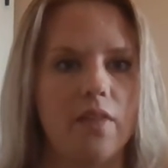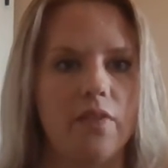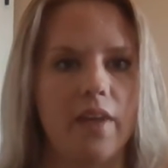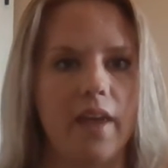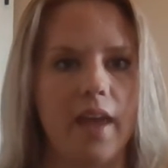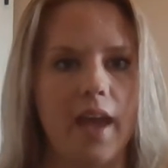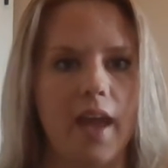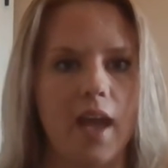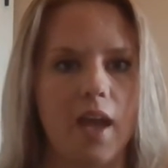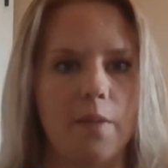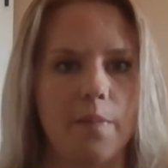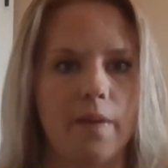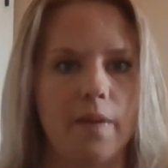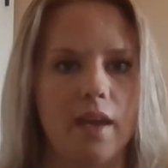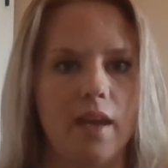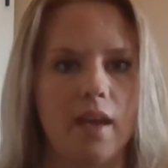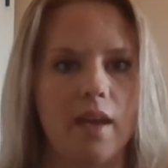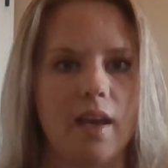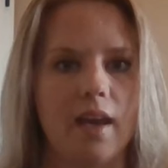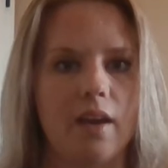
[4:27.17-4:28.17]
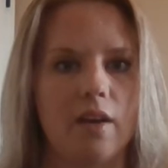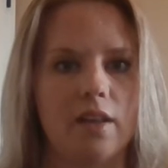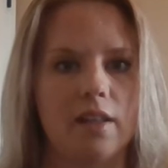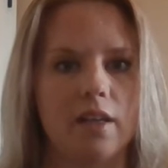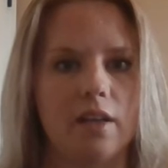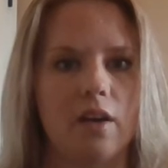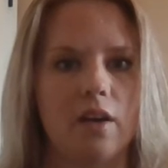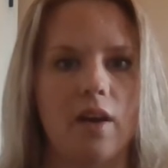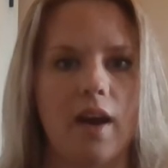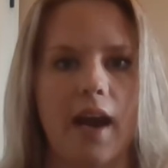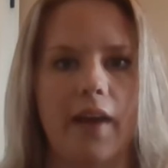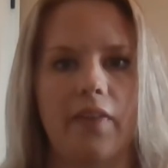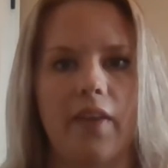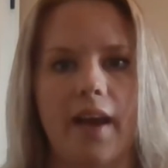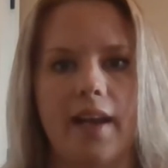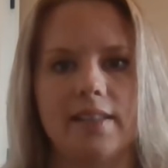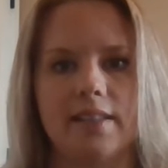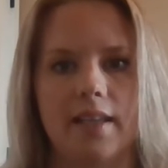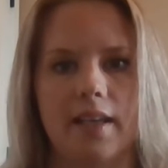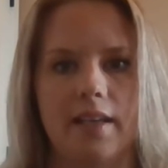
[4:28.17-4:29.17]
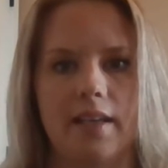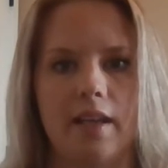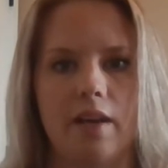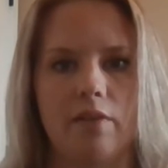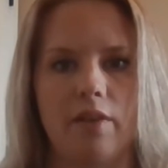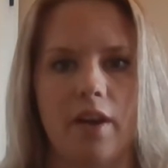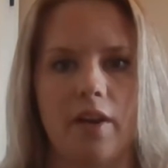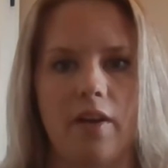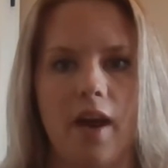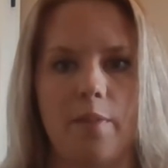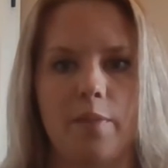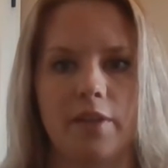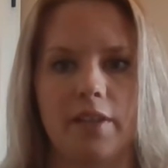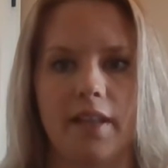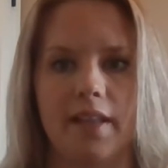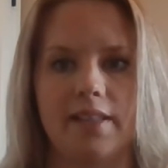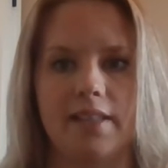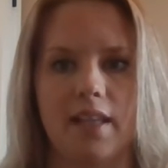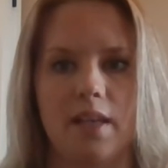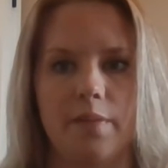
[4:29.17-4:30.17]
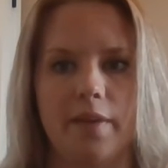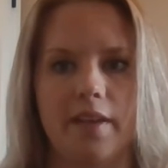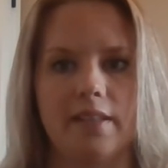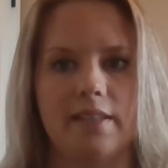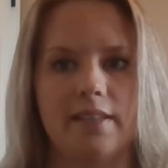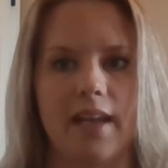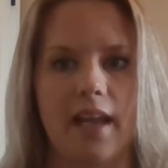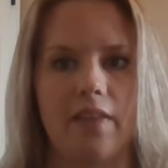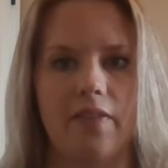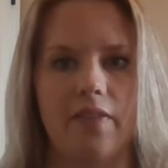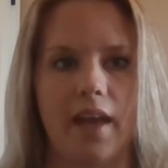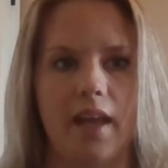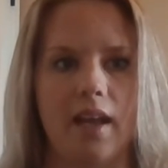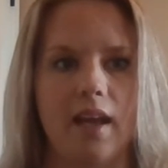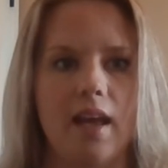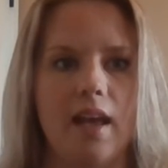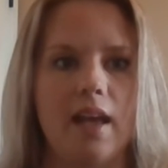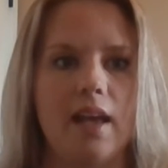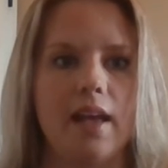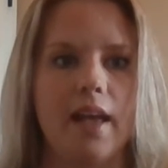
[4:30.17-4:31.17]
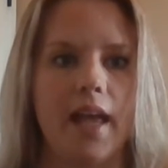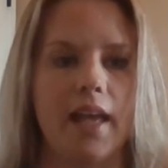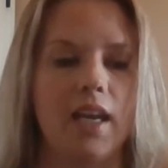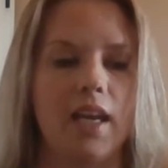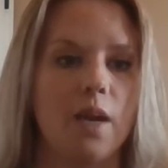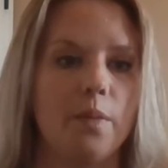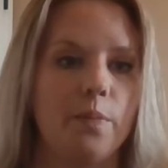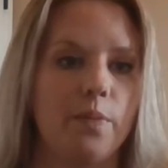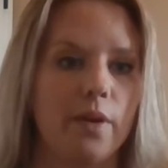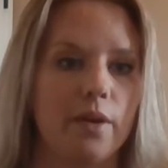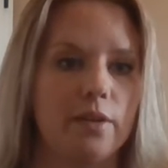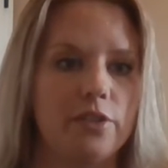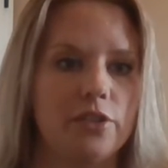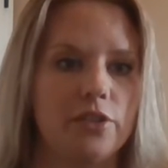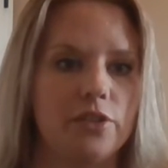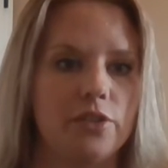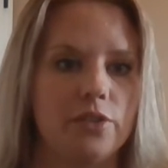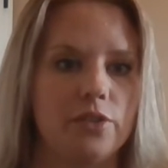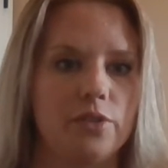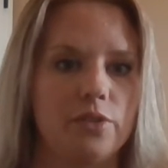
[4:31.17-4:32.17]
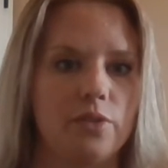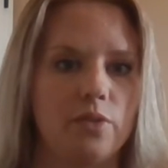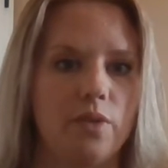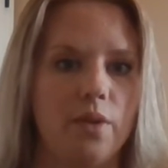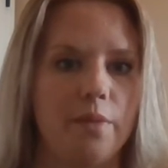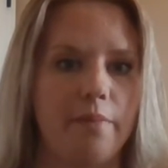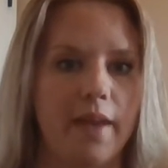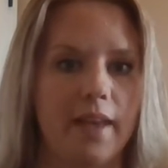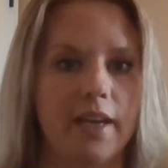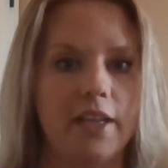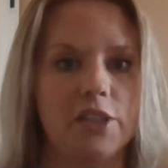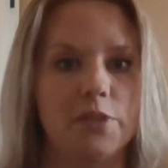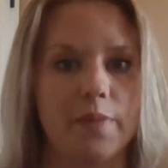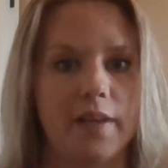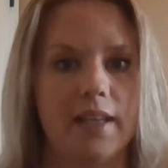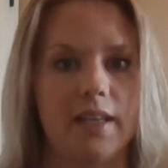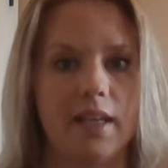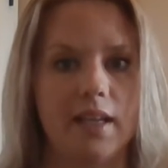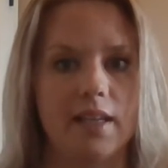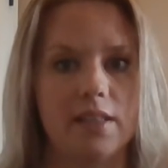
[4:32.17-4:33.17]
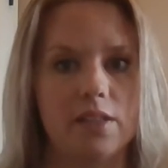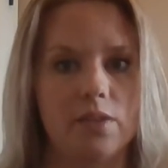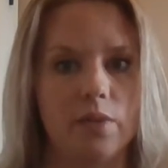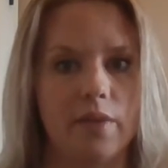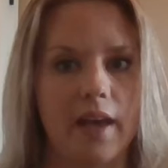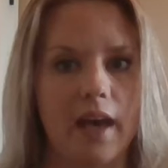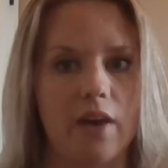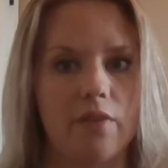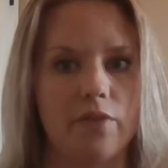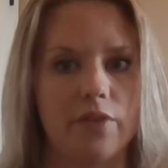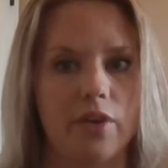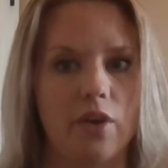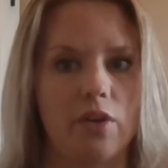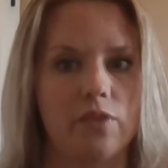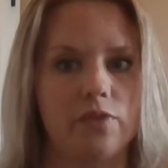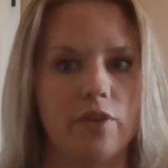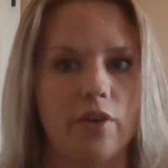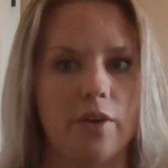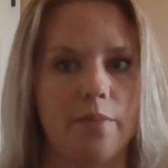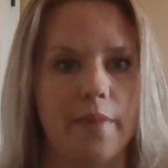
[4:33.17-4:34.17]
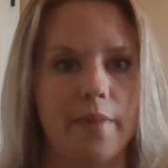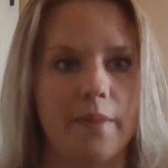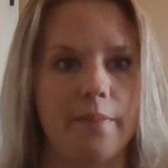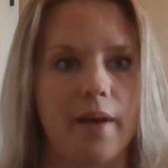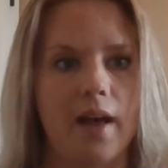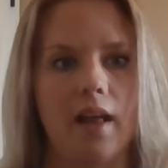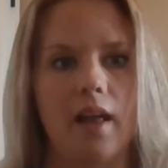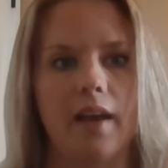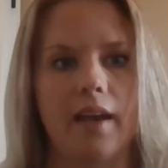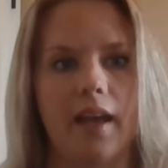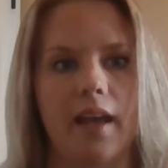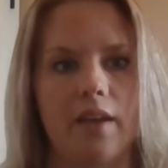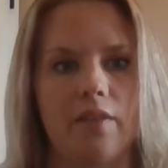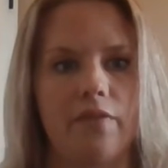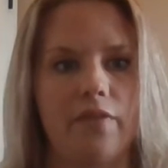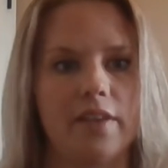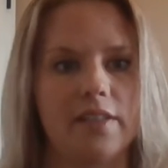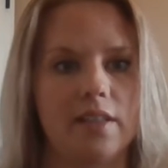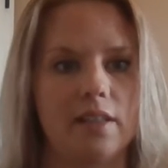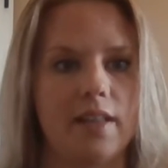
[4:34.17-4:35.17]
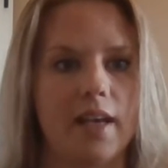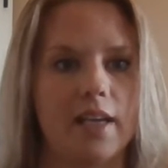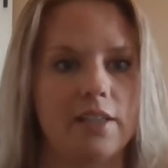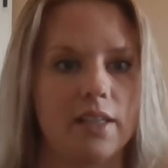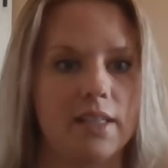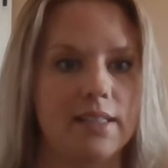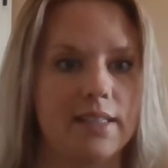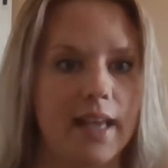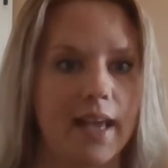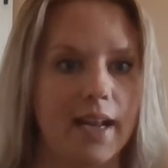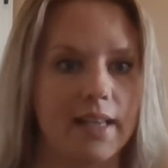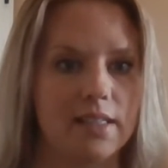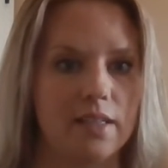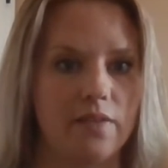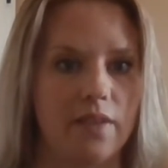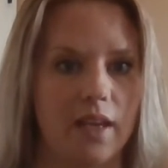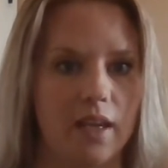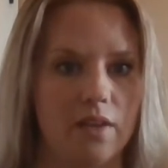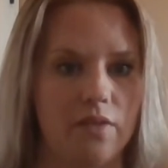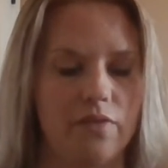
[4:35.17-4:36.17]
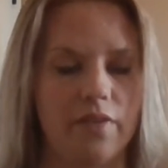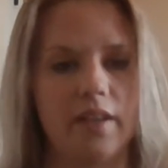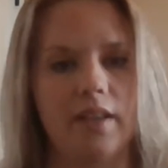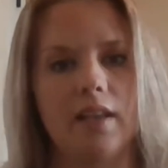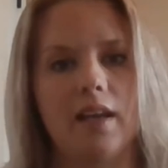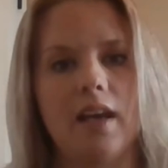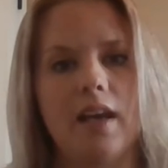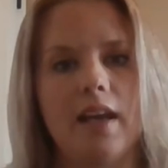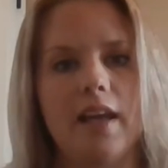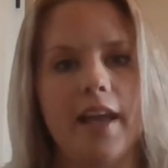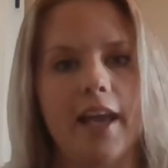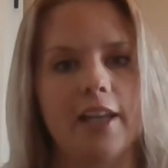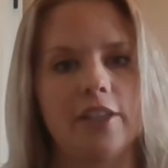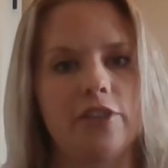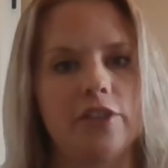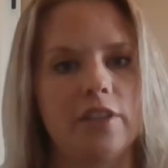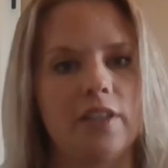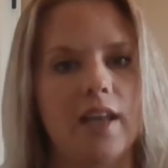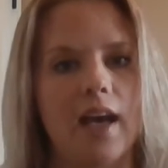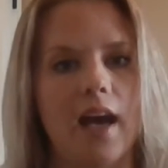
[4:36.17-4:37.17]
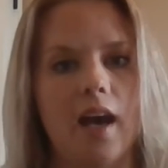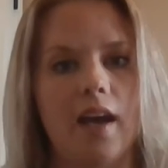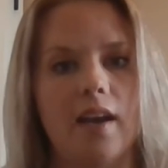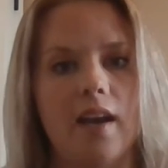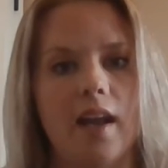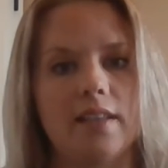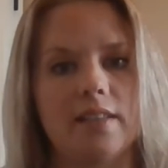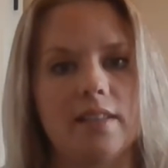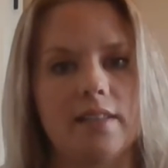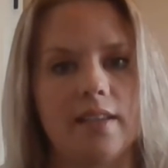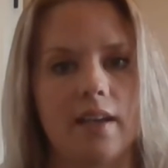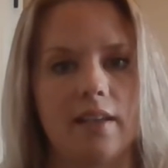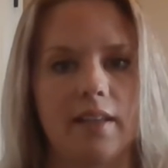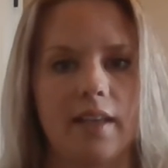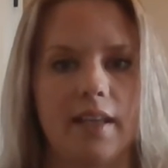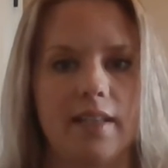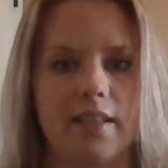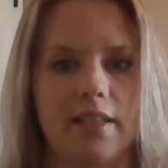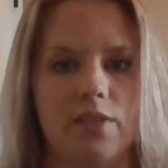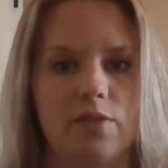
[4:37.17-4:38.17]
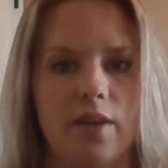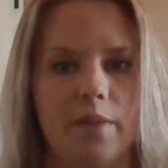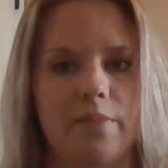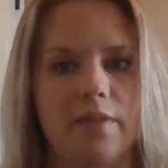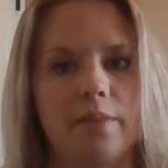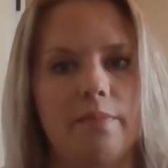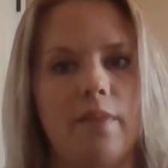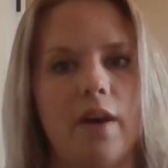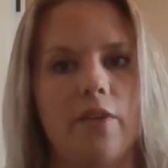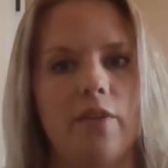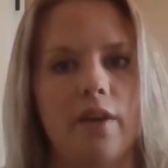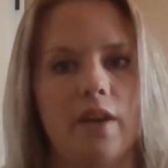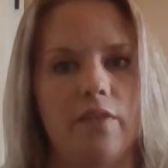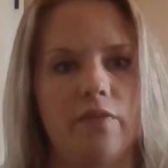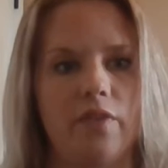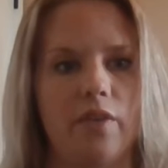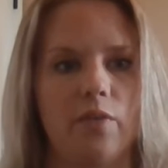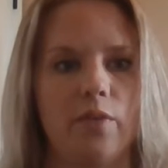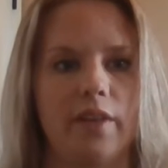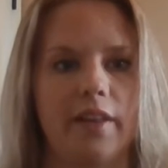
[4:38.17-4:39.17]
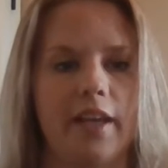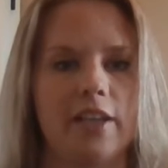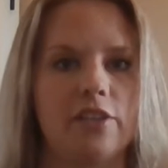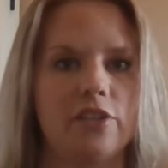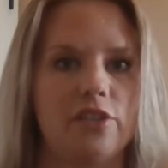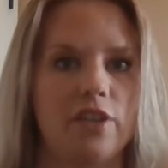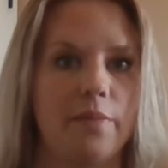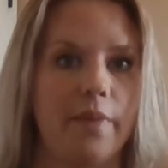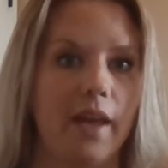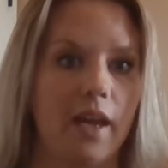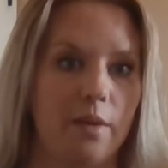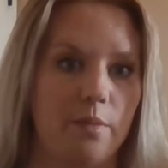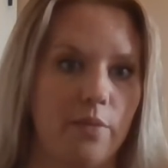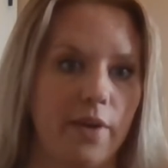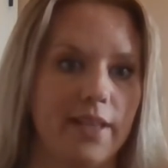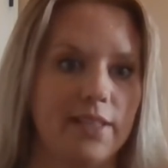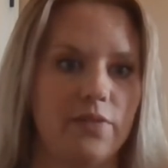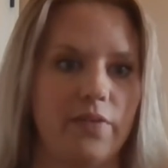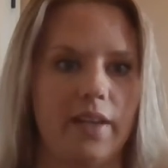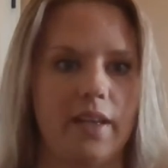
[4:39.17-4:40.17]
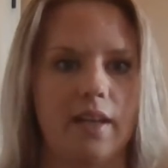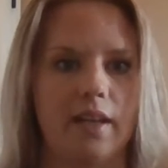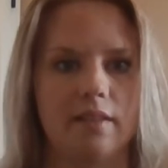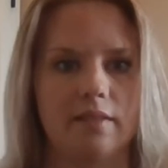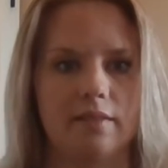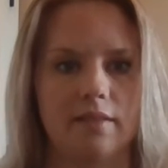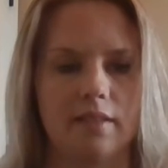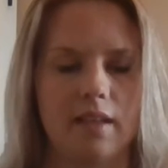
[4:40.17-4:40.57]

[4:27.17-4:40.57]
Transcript: The AAP clinical guidelines on neonatal hypoglycemia state that any approach to management needs to account for the overall metabolic and physiologic status of the infant and should not unnecessarily disrupt the mother-infant relationship and breastfeeding.